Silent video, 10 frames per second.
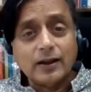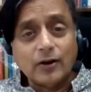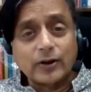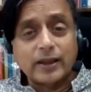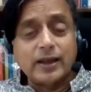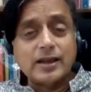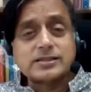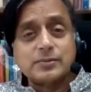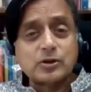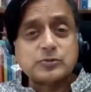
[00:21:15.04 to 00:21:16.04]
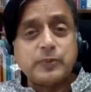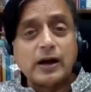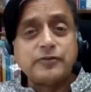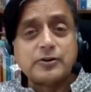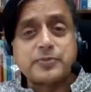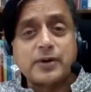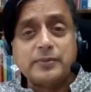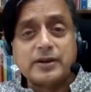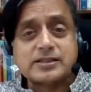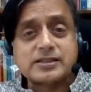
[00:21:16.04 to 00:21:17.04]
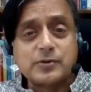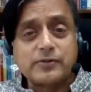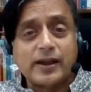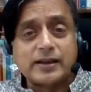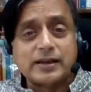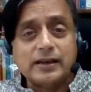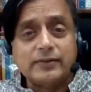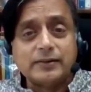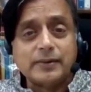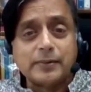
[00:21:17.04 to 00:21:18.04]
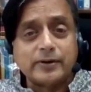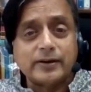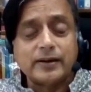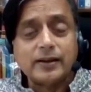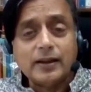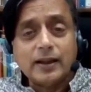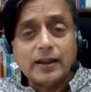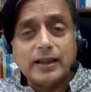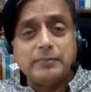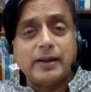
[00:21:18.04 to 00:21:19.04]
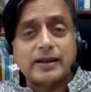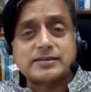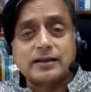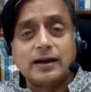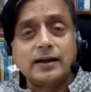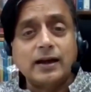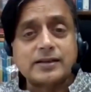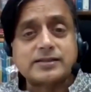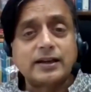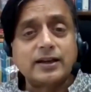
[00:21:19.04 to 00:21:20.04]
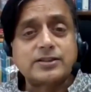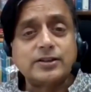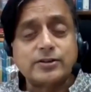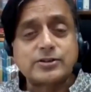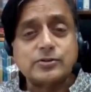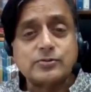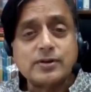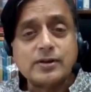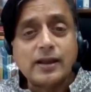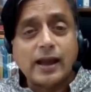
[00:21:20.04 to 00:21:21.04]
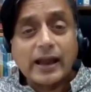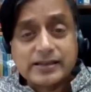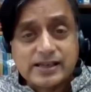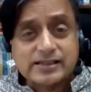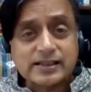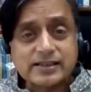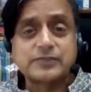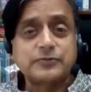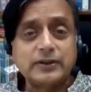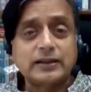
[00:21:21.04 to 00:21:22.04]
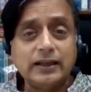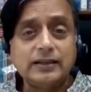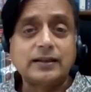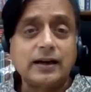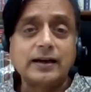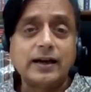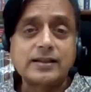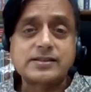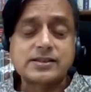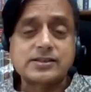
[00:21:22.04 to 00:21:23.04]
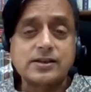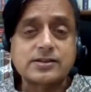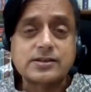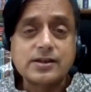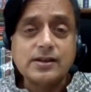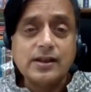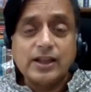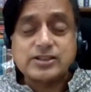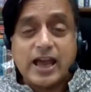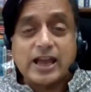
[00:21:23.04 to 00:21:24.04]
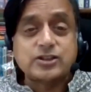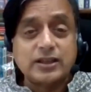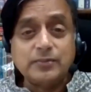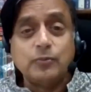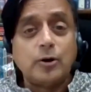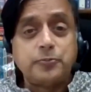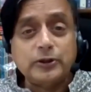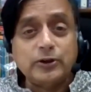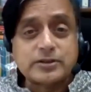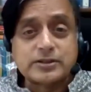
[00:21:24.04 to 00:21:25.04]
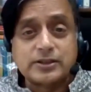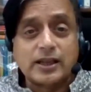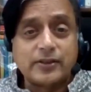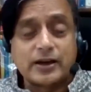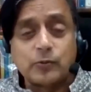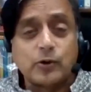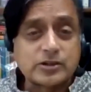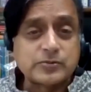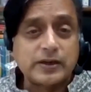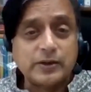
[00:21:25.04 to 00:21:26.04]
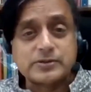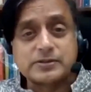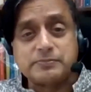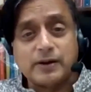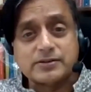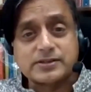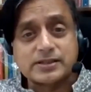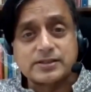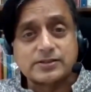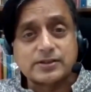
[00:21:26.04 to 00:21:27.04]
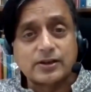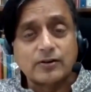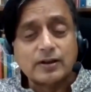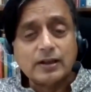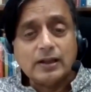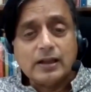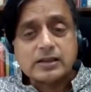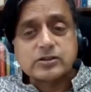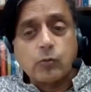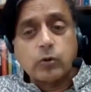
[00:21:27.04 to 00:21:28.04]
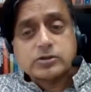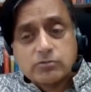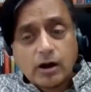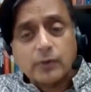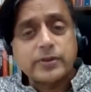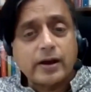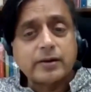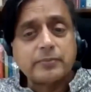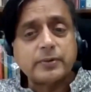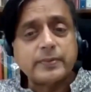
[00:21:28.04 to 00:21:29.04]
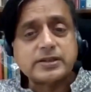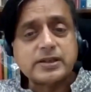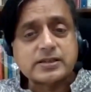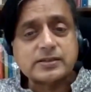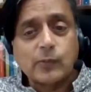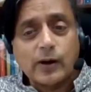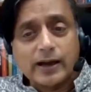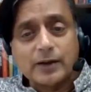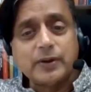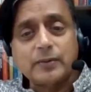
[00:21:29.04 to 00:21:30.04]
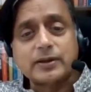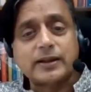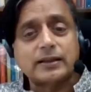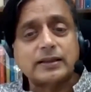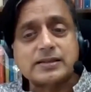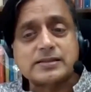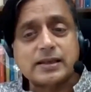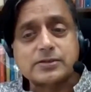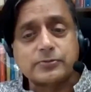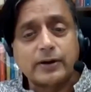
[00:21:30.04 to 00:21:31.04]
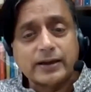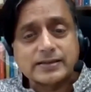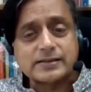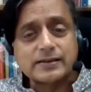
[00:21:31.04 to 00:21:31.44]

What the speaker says: Okay, here's the most powerful prime minister we've had in living memory. He makes the Ganga a signature issue. Has he successfully cleaned the Ganga in 6 years? It's actually more polluted today than it was when he was in power 6 years ago. So what's wrong with our implementation? Why aren't we able to get these things right?